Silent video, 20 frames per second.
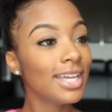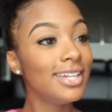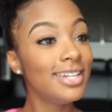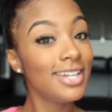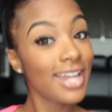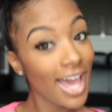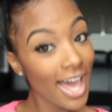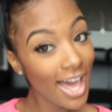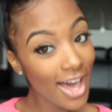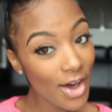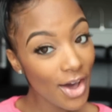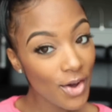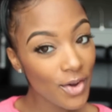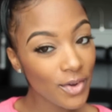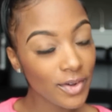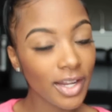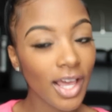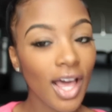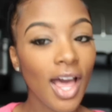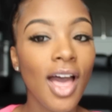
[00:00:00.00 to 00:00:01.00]

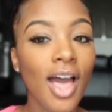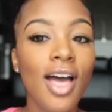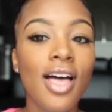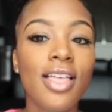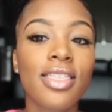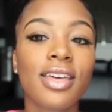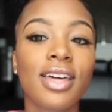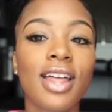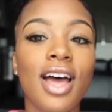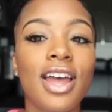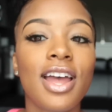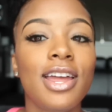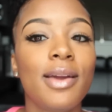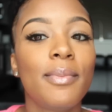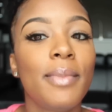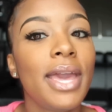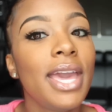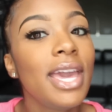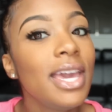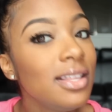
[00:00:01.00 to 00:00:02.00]
Now that I
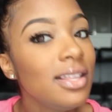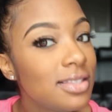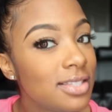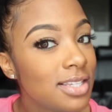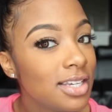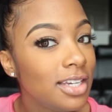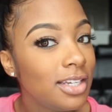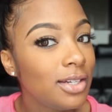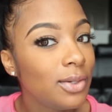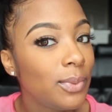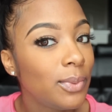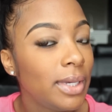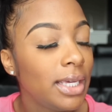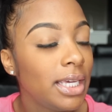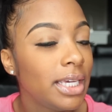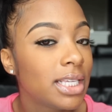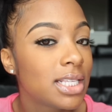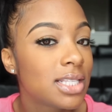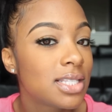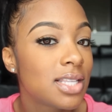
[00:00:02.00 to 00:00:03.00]
am 18
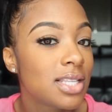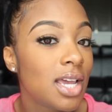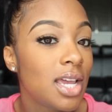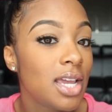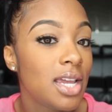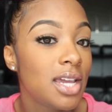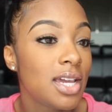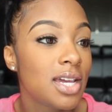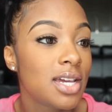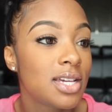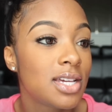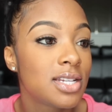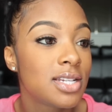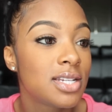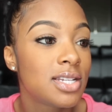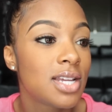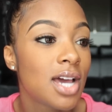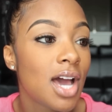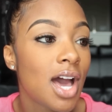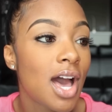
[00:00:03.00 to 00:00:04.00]
weeks
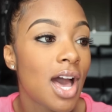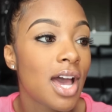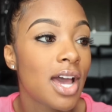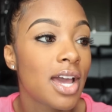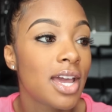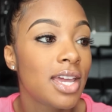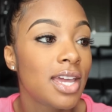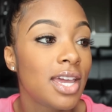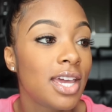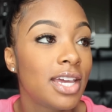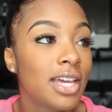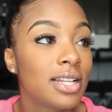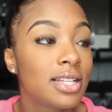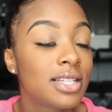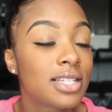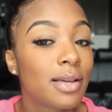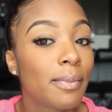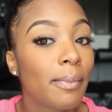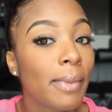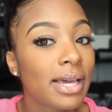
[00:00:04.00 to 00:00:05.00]
and I
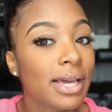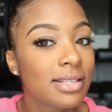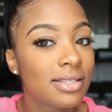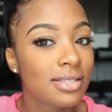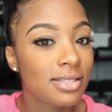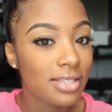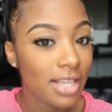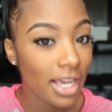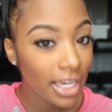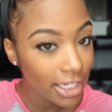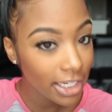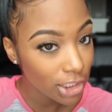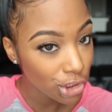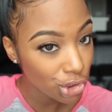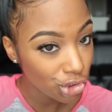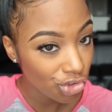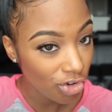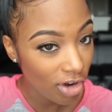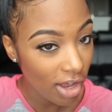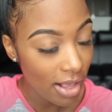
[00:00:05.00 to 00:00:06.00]
hit my
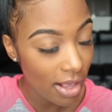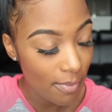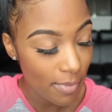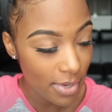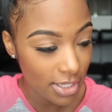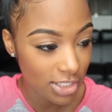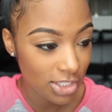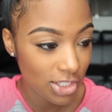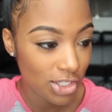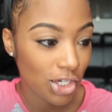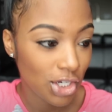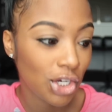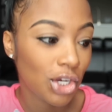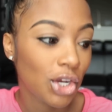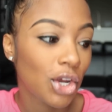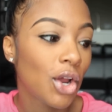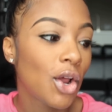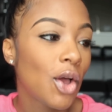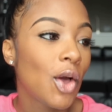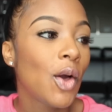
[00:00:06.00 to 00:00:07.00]
second
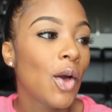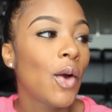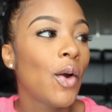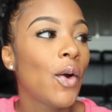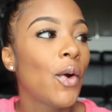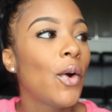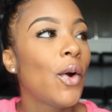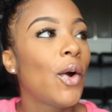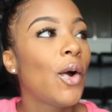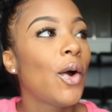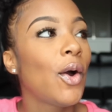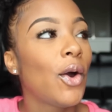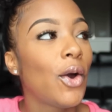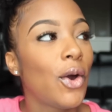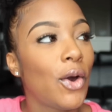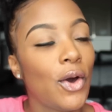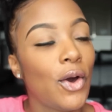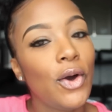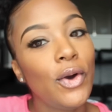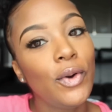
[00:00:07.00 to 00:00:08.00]
trimester,
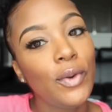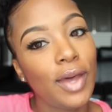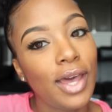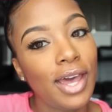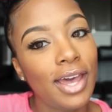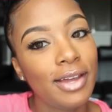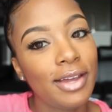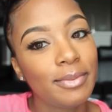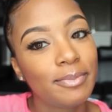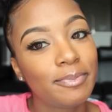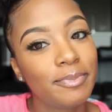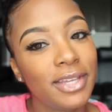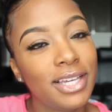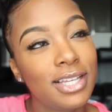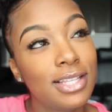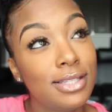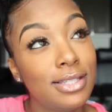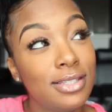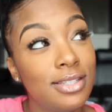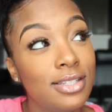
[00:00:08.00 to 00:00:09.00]
okay,
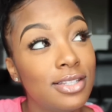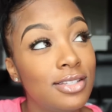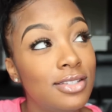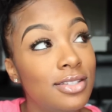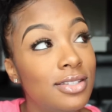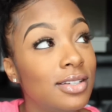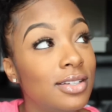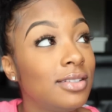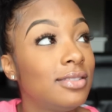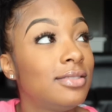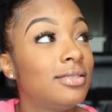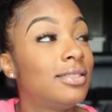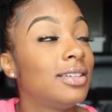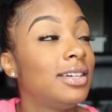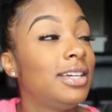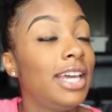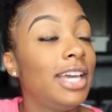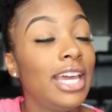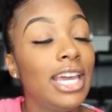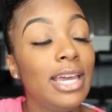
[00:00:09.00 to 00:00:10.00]

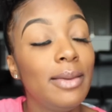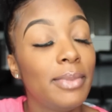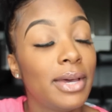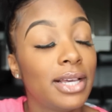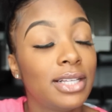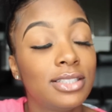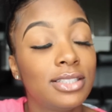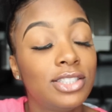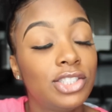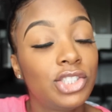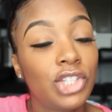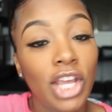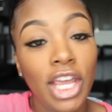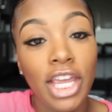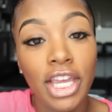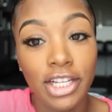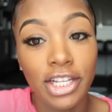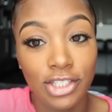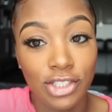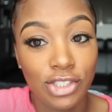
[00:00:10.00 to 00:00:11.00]
the game has
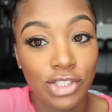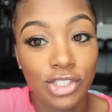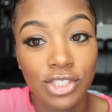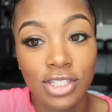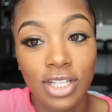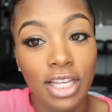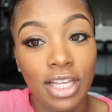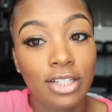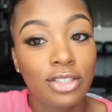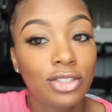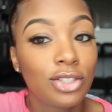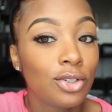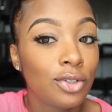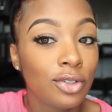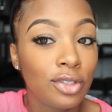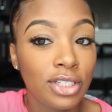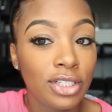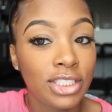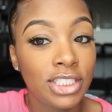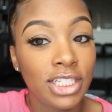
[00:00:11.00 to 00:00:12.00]
changed, like
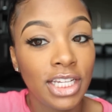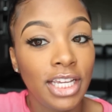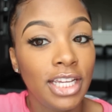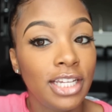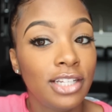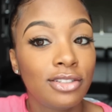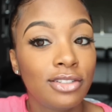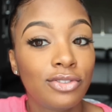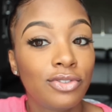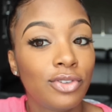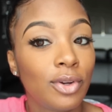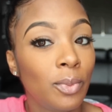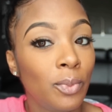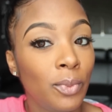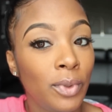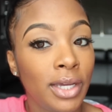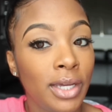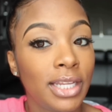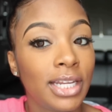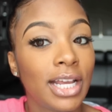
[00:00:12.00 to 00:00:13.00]
totally changed
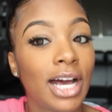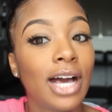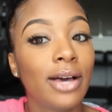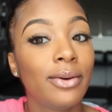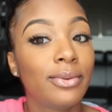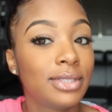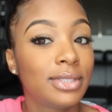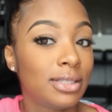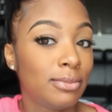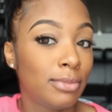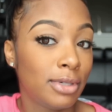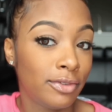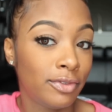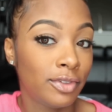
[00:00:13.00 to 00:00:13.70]
from when I was in my